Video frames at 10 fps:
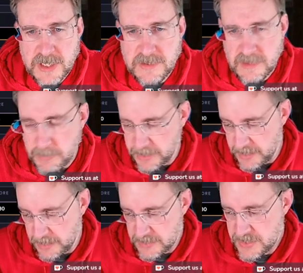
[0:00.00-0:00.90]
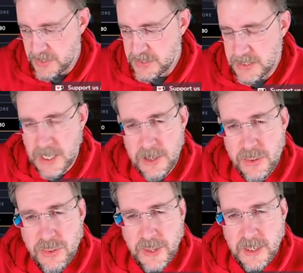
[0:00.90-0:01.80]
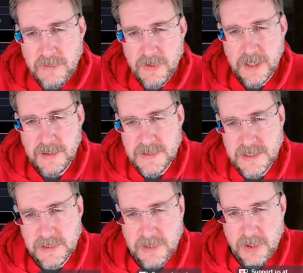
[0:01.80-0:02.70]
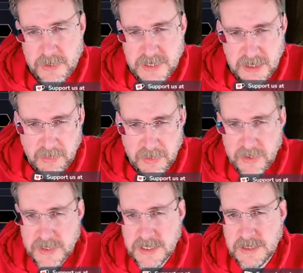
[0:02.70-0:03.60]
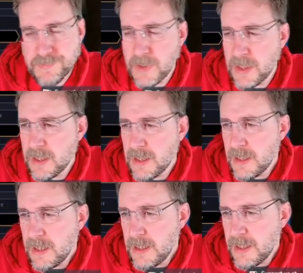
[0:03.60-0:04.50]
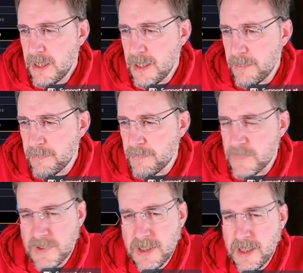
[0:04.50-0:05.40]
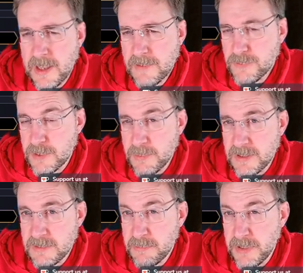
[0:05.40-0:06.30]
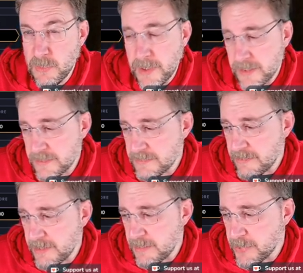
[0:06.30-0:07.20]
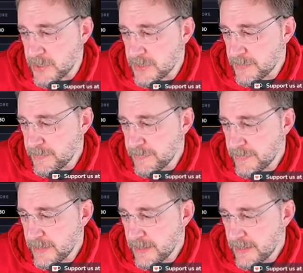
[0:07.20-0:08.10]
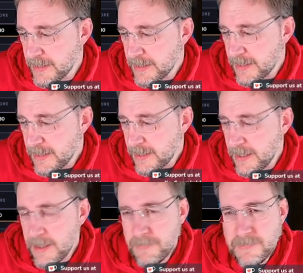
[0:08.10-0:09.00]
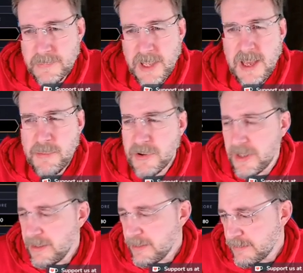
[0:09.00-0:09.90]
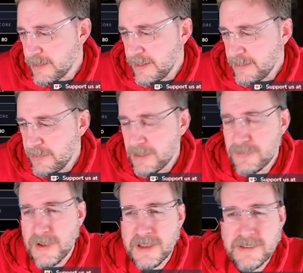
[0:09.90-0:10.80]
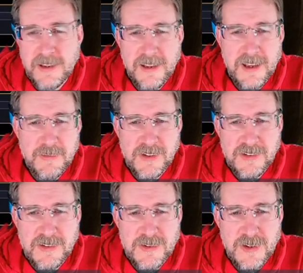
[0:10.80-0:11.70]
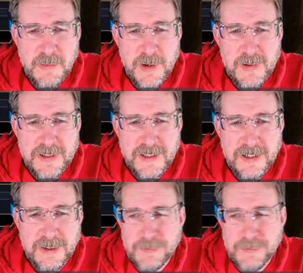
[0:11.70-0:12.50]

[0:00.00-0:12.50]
at the beginning is 30. I think if you get the skill, you always get it with 30. Um, I have to admit, it's been a while since I read the book. Um, yeah, I'm okay. Guys, thanks for asking. I'm just enjoying my holiday now.